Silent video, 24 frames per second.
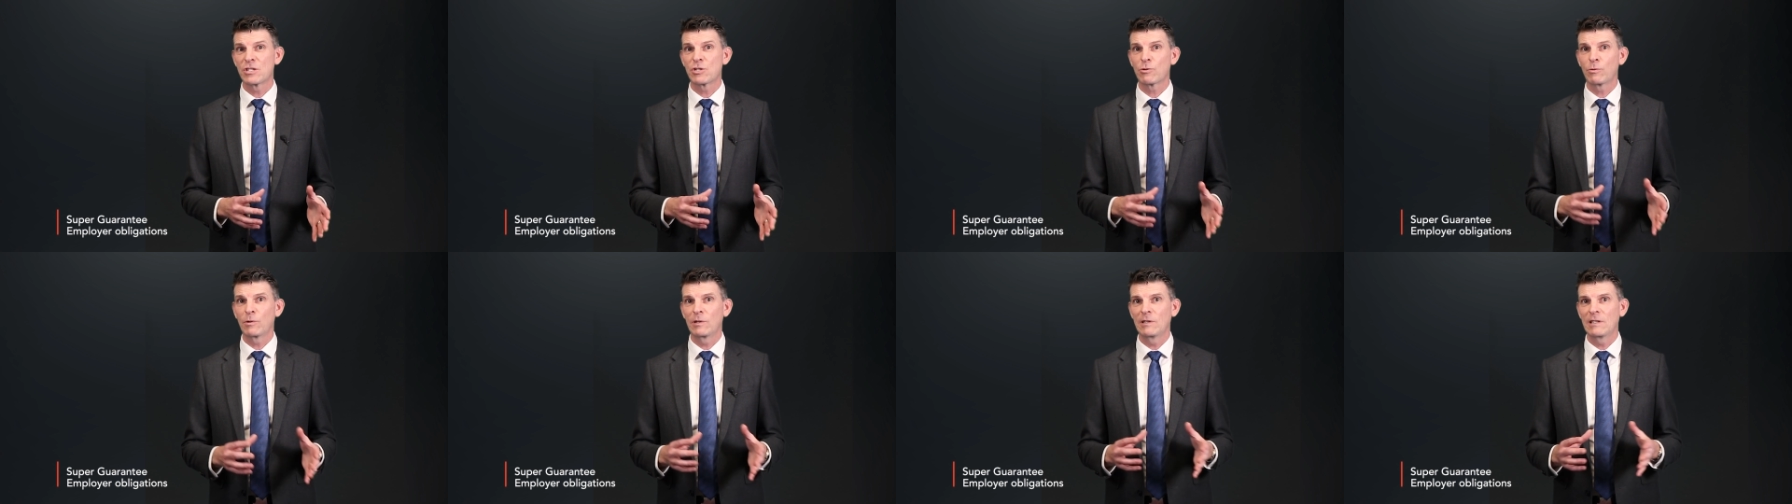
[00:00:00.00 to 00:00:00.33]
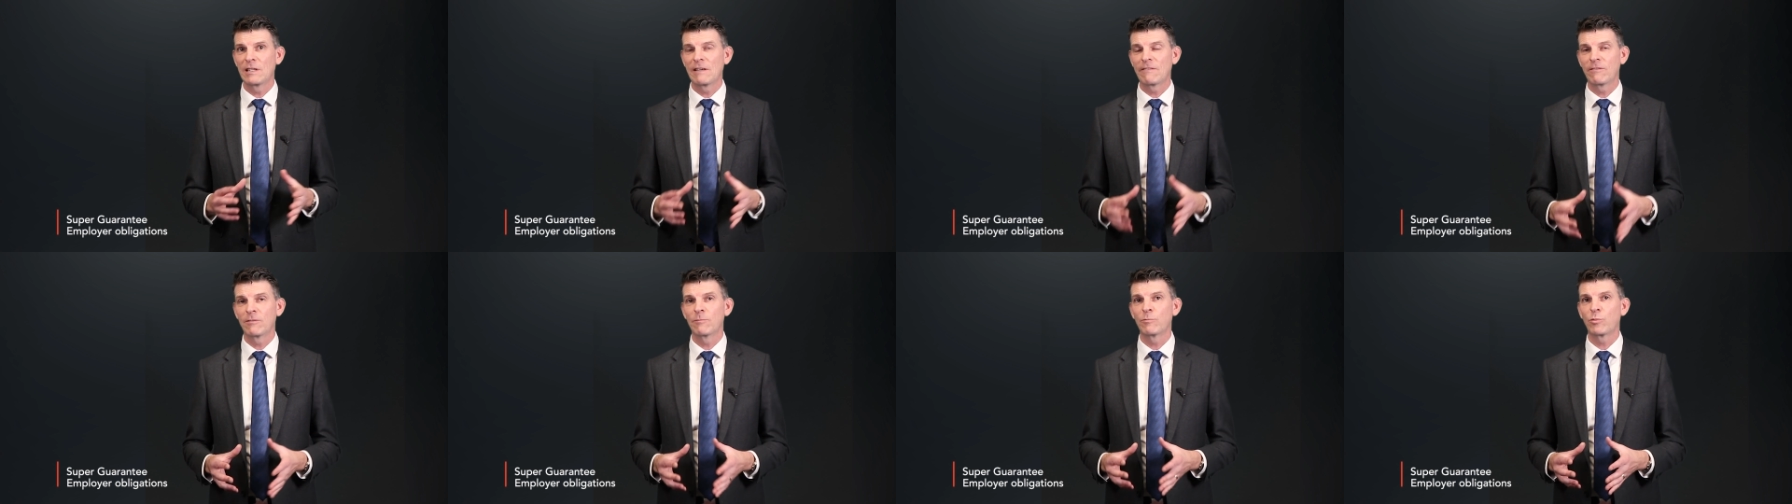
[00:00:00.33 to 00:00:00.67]
to
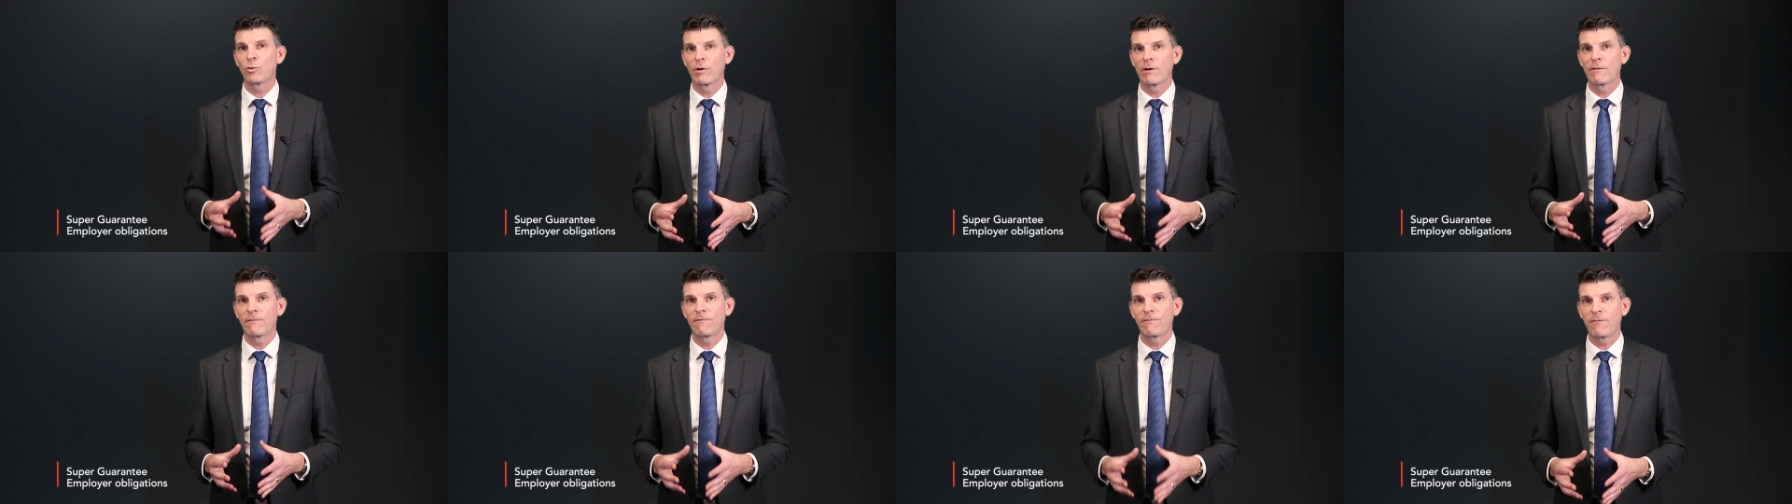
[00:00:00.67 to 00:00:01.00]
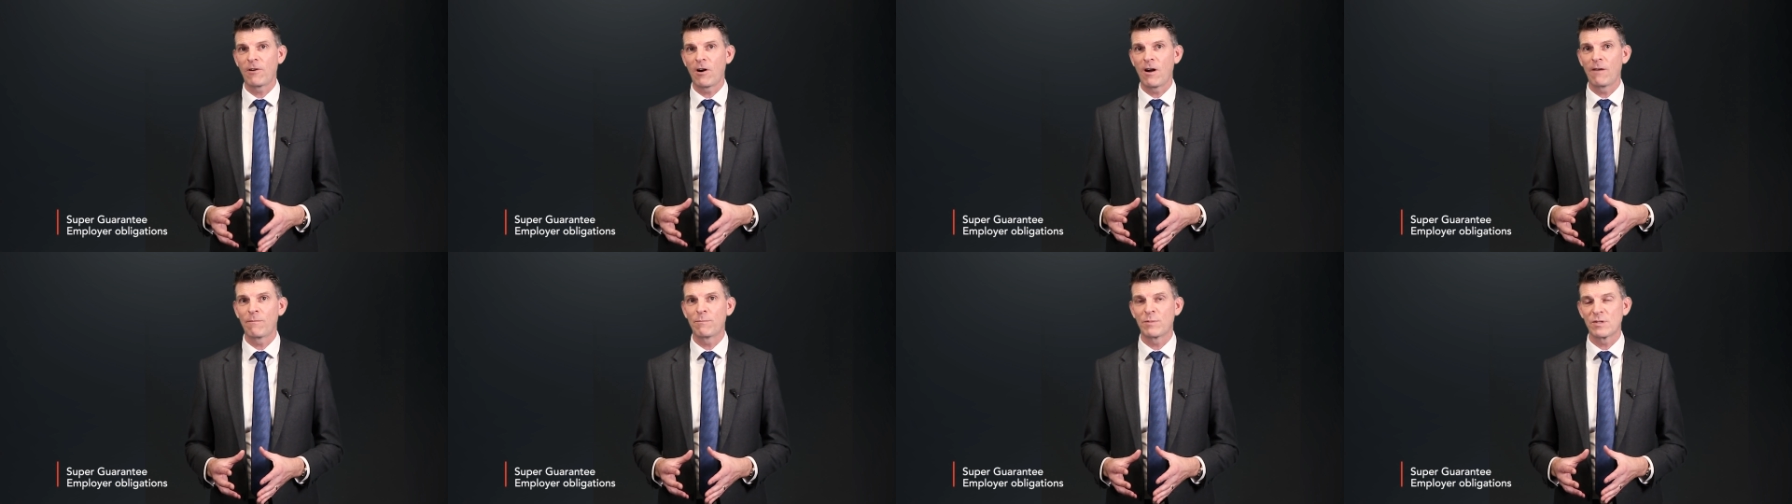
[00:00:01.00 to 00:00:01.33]

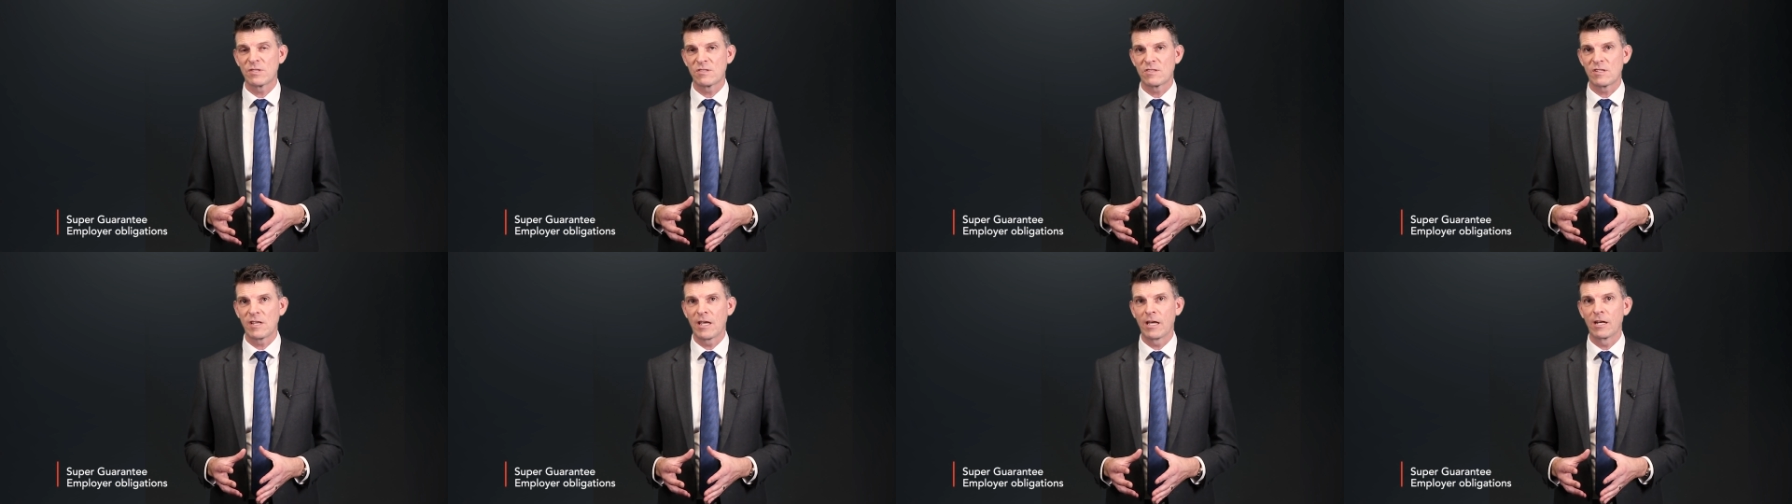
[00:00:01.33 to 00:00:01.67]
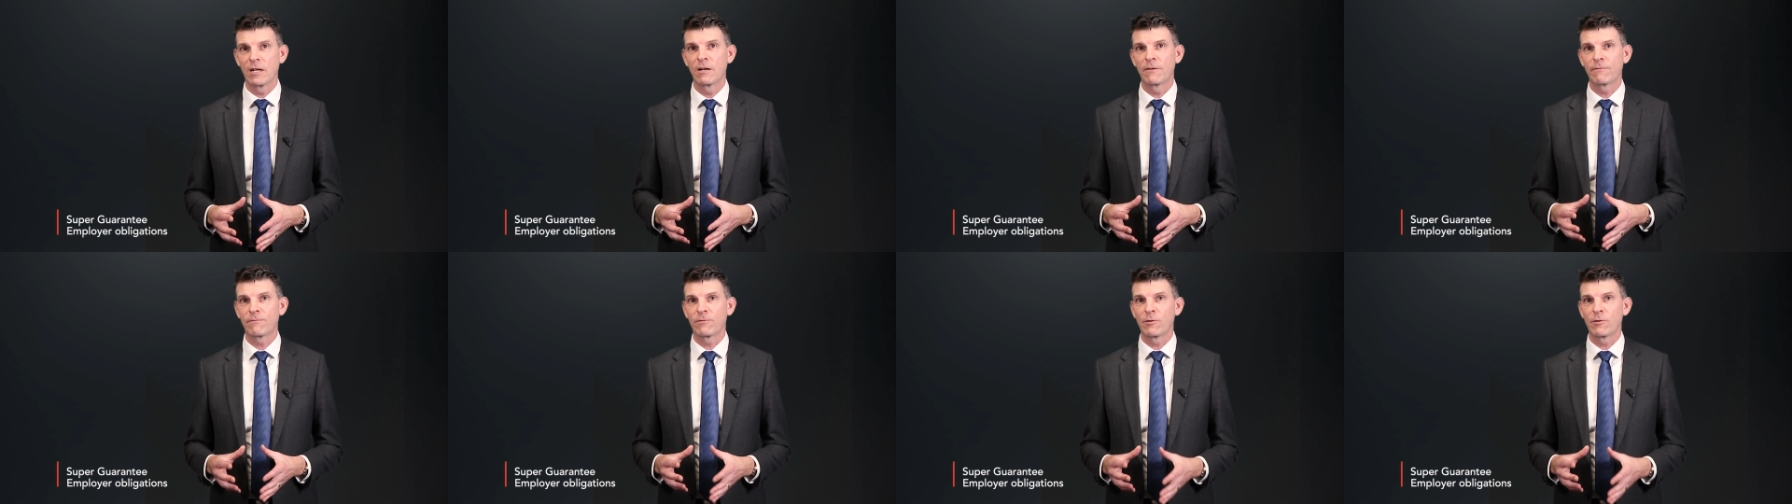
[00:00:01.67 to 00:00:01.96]
11.5%